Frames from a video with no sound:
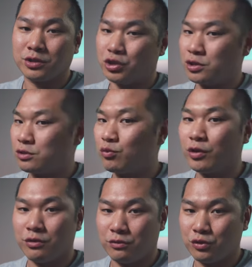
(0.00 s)
Just do
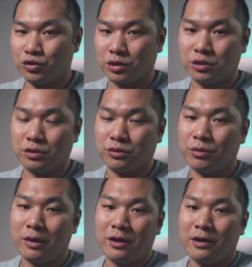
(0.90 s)
what you usually do.
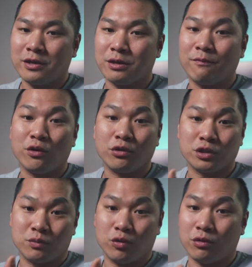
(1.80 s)
Some
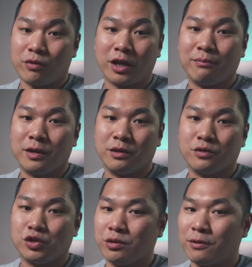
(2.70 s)
folks will
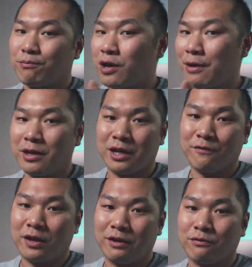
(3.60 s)
recommend doing Prime
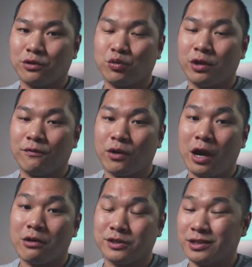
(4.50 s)
95 for 24
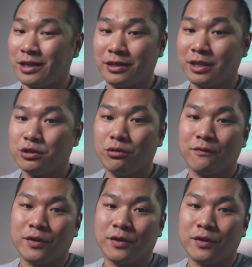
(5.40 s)
hours, and that's totally